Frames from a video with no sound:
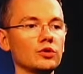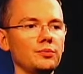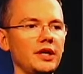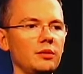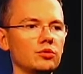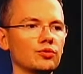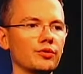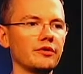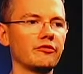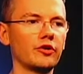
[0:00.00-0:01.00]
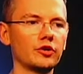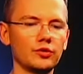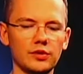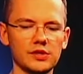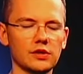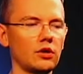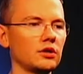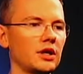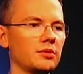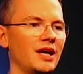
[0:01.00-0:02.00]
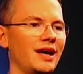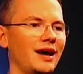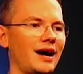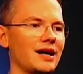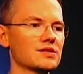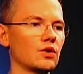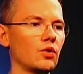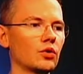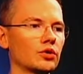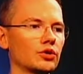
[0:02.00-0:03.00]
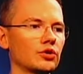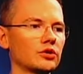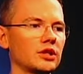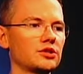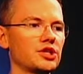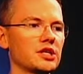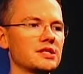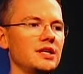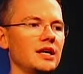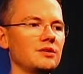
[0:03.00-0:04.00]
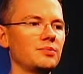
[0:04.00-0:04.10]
be able to refer to this column as order total just yet,